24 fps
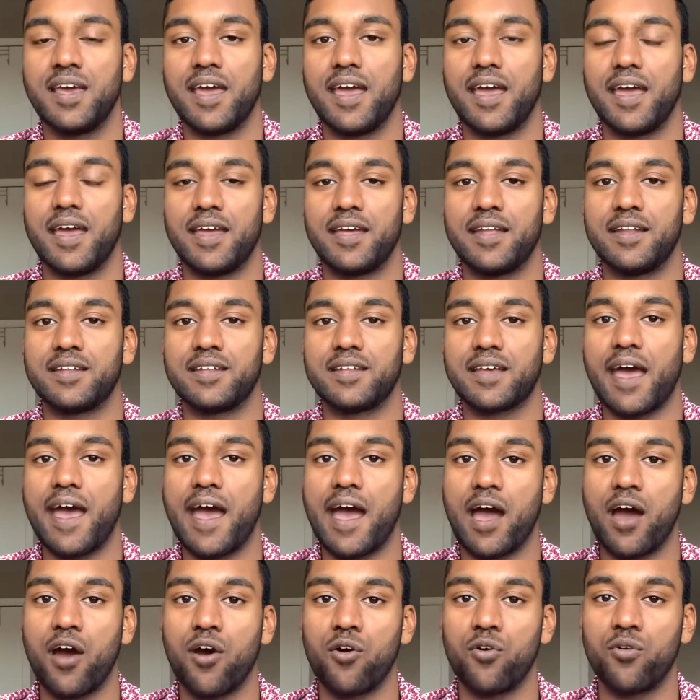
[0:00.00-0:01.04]
and
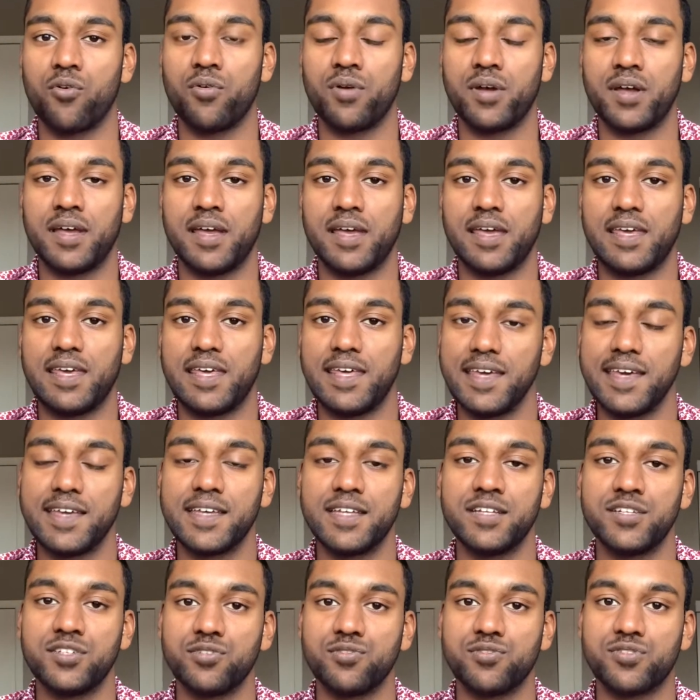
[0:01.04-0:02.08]
how he
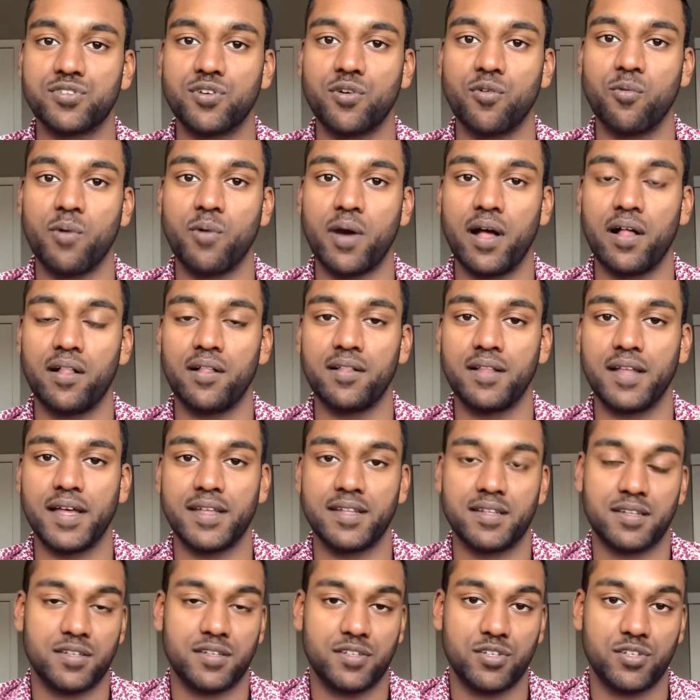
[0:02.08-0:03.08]
can do so well and